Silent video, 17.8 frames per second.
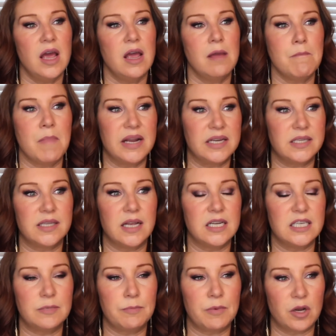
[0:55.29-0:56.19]
It made
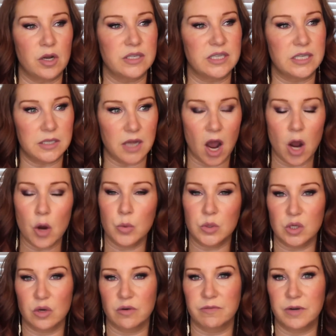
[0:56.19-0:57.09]
sense because his
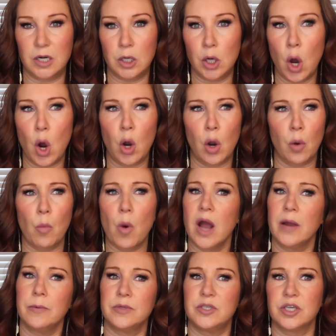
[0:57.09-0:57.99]
coat was awfully long,
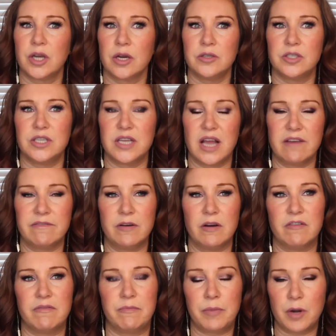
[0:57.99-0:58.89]
and why would you go to the
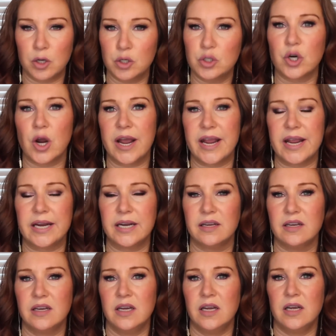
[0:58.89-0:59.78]
effort of blow
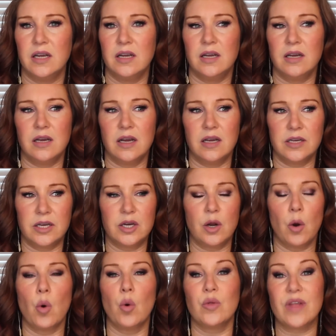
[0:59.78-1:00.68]
drying,
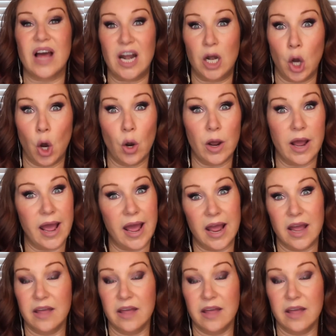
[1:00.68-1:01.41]
you know, all that long